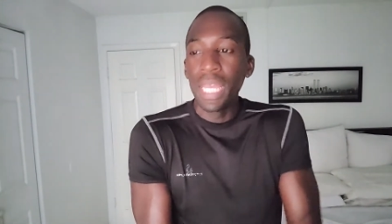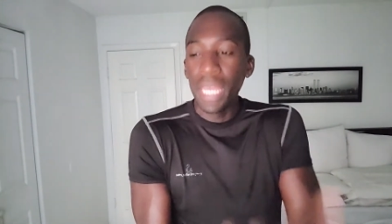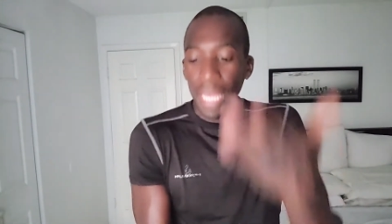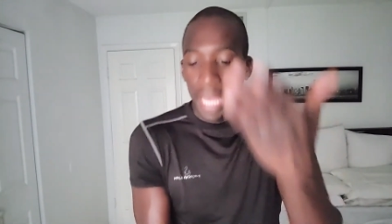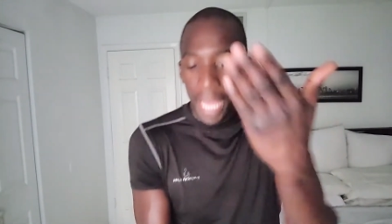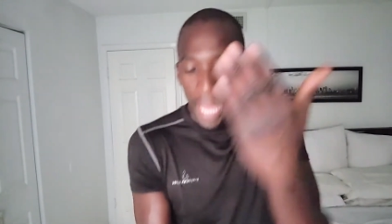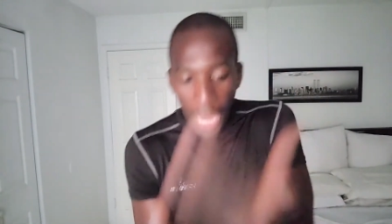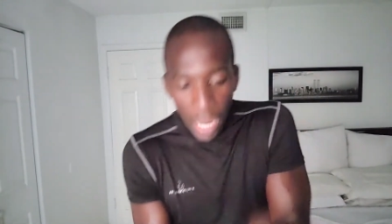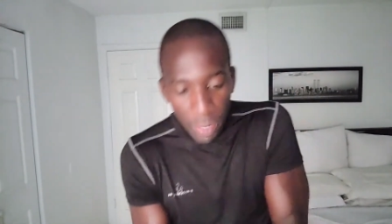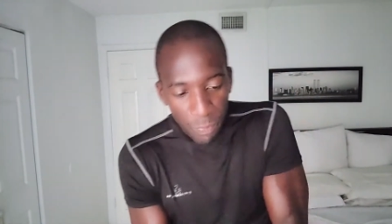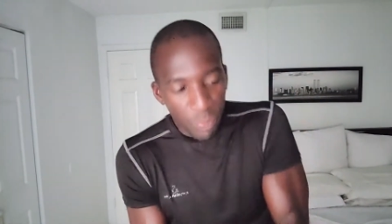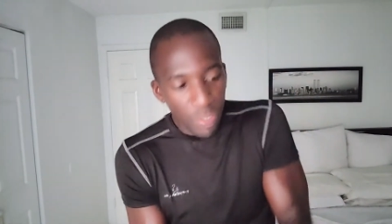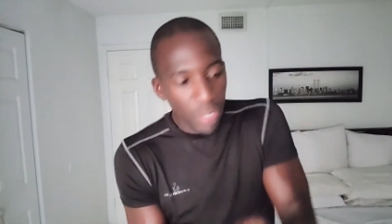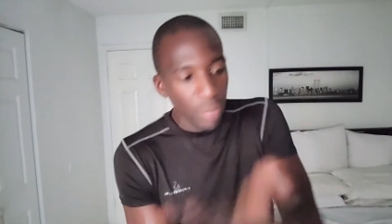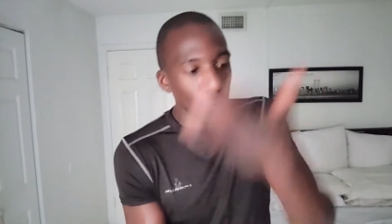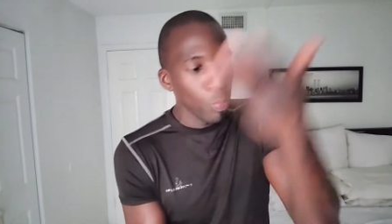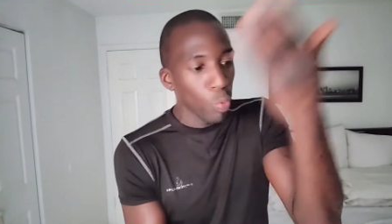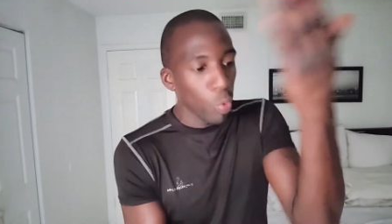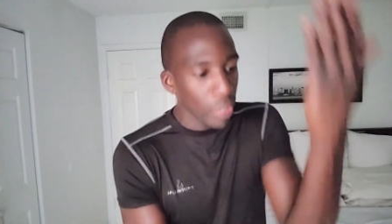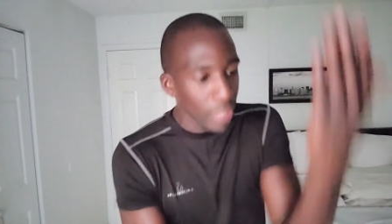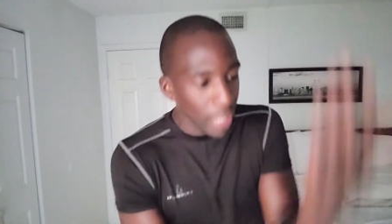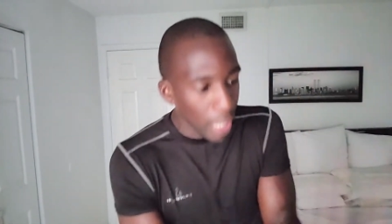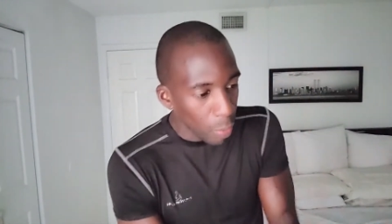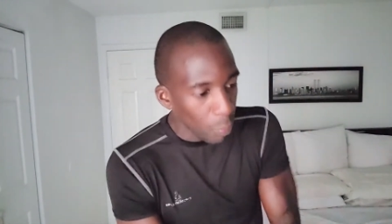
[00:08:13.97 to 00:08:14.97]
Every
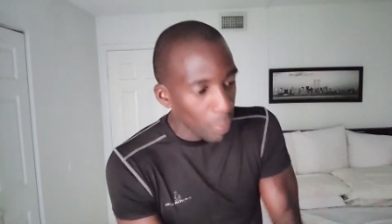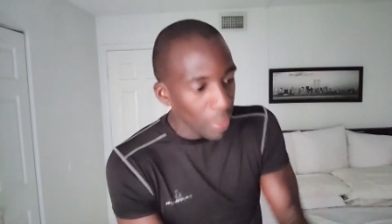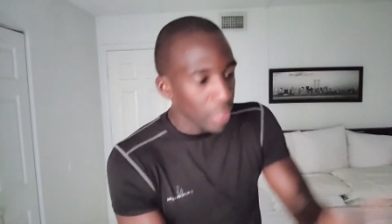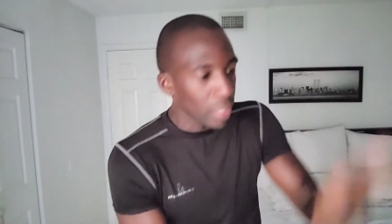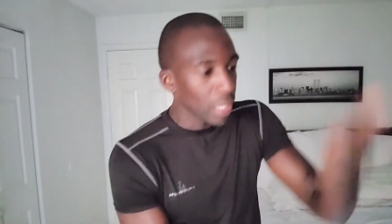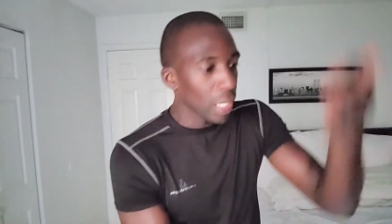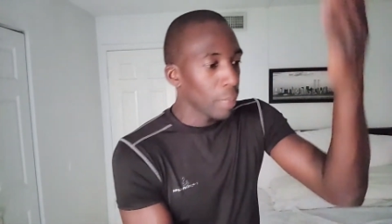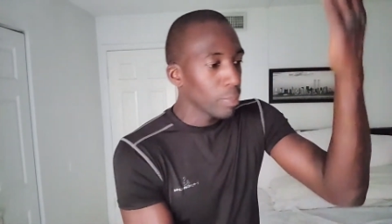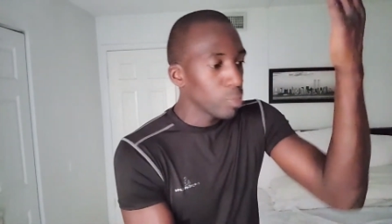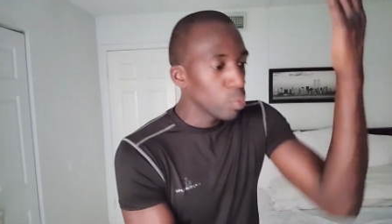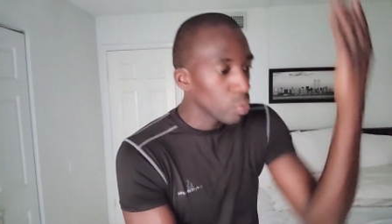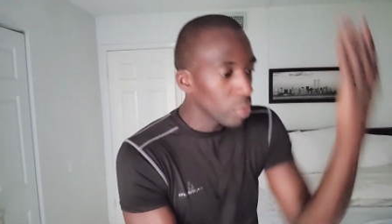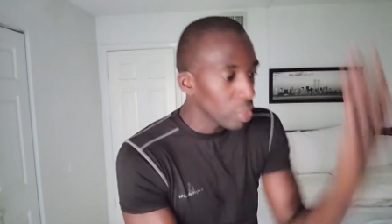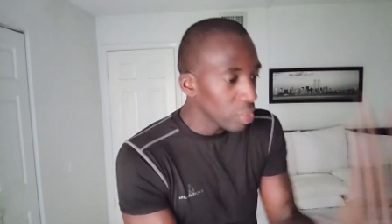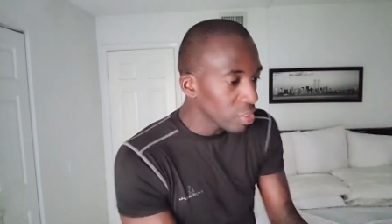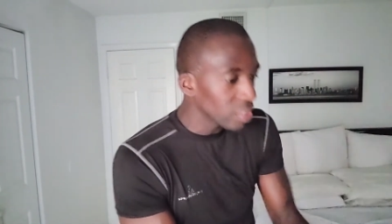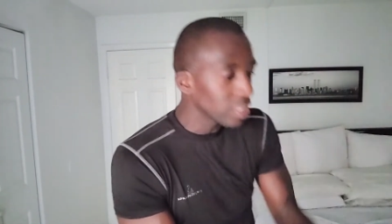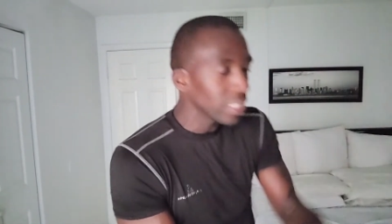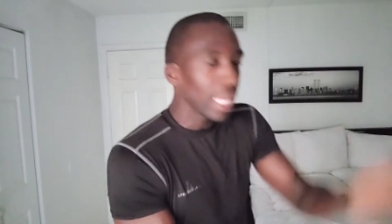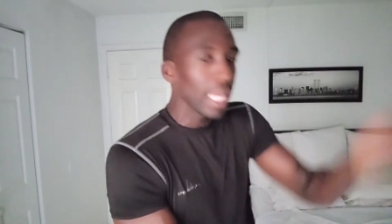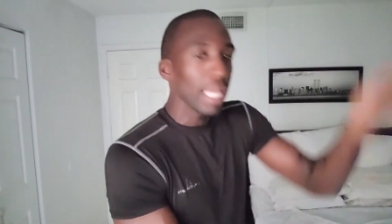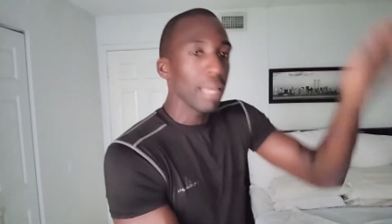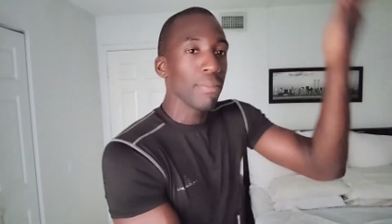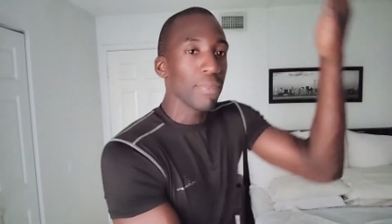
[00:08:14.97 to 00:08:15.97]
morning I wake up doing the
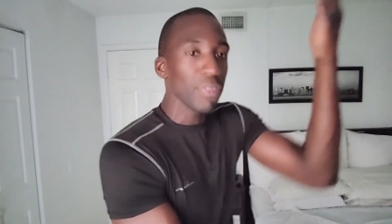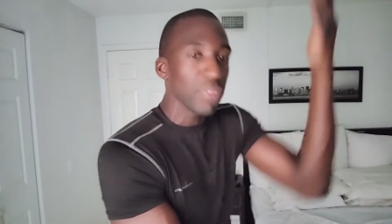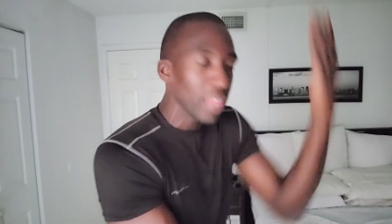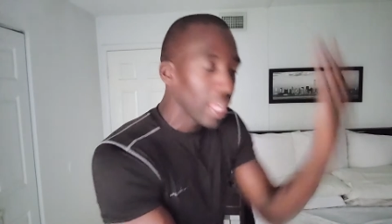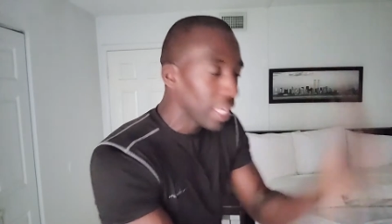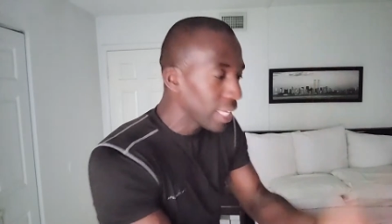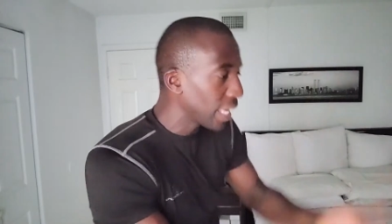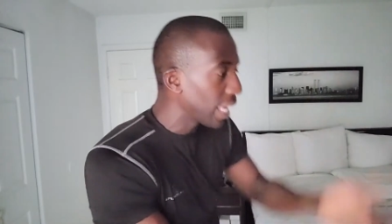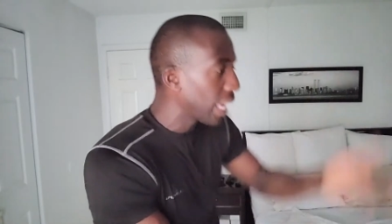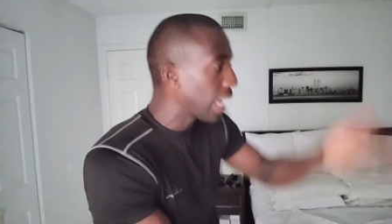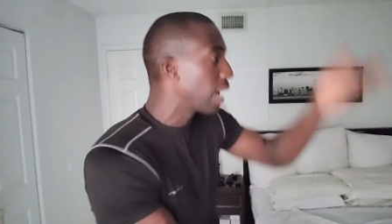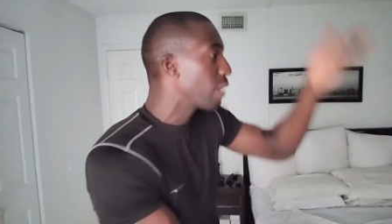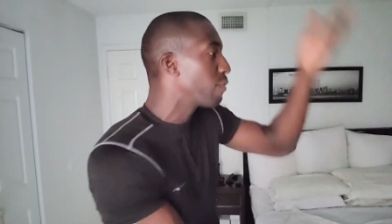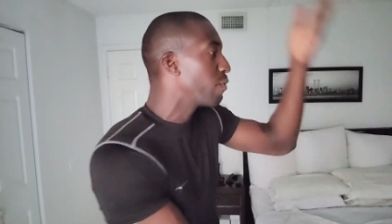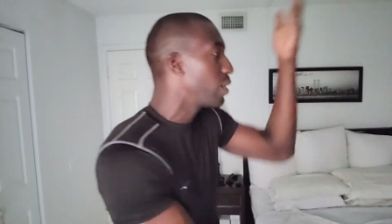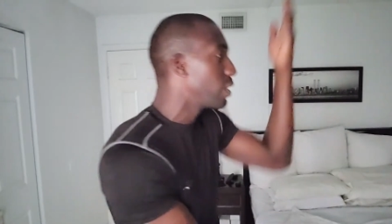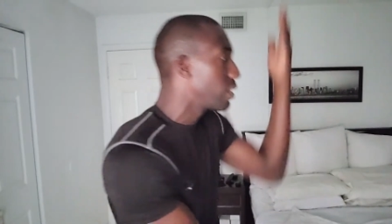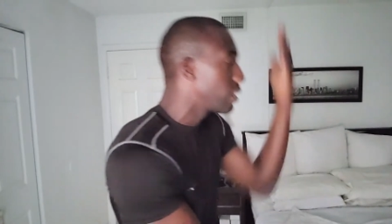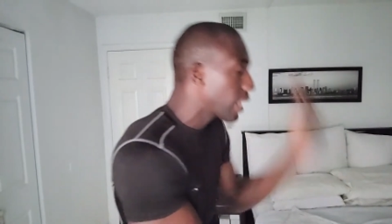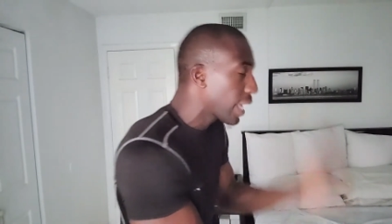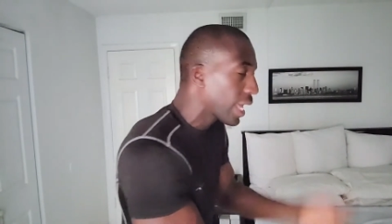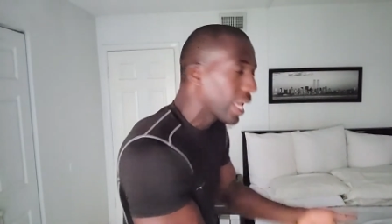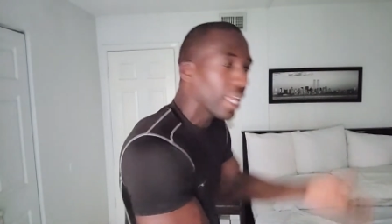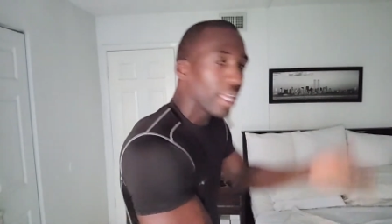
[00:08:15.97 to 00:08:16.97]
same thing every
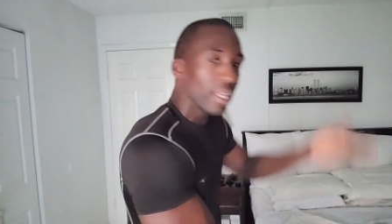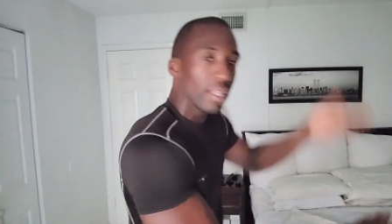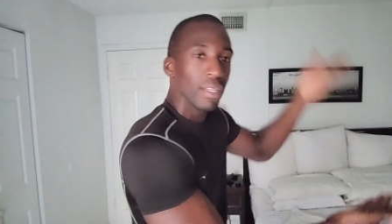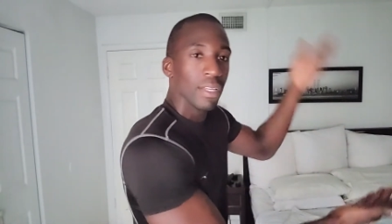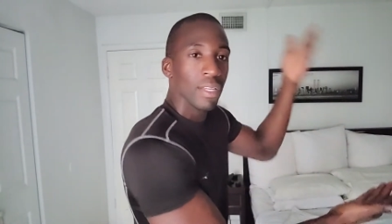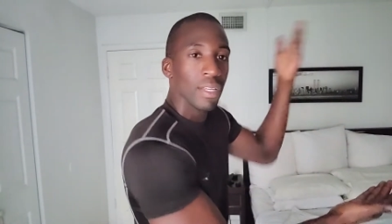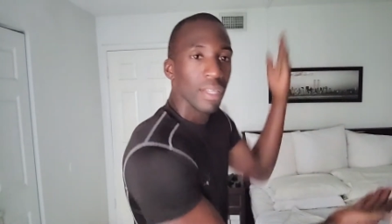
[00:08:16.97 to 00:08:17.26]
day.